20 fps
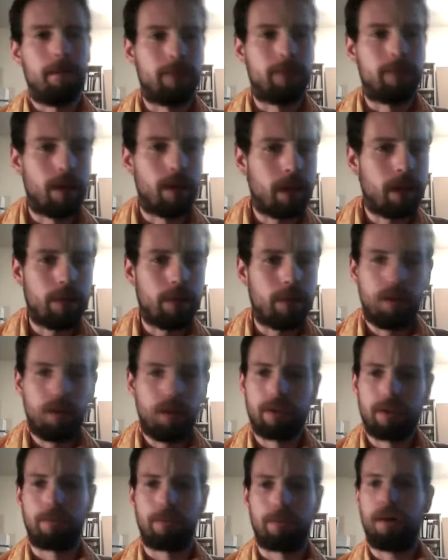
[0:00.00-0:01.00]
Tonight, I'm
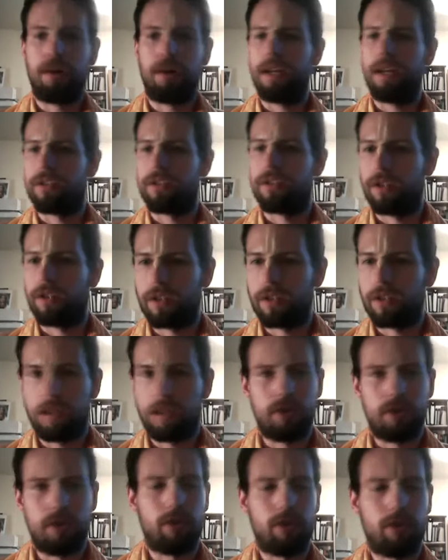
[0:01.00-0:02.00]
very surprised. It looks like
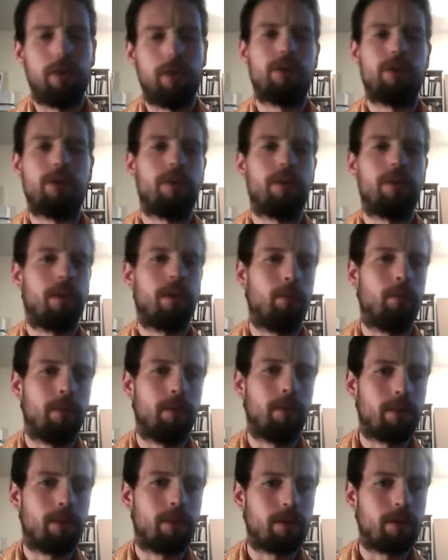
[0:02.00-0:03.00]
it's only showing up.
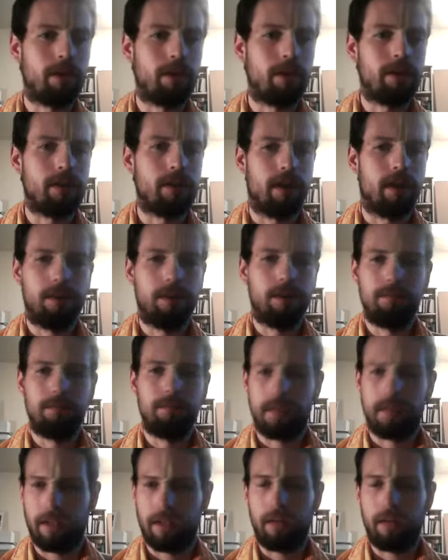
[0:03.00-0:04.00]
One person is on.
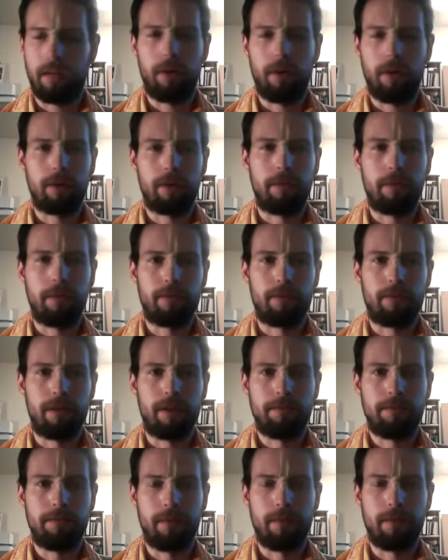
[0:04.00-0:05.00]
Nitai, welcome, my
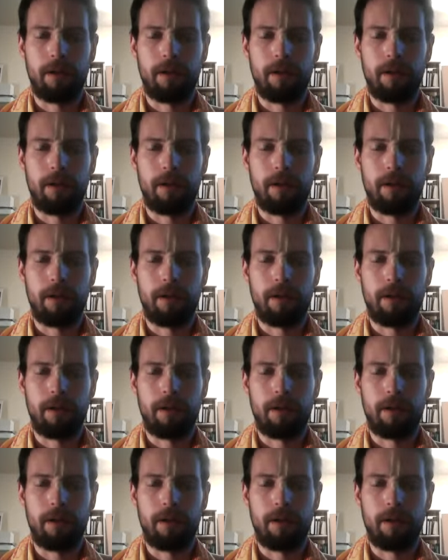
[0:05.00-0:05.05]
friend.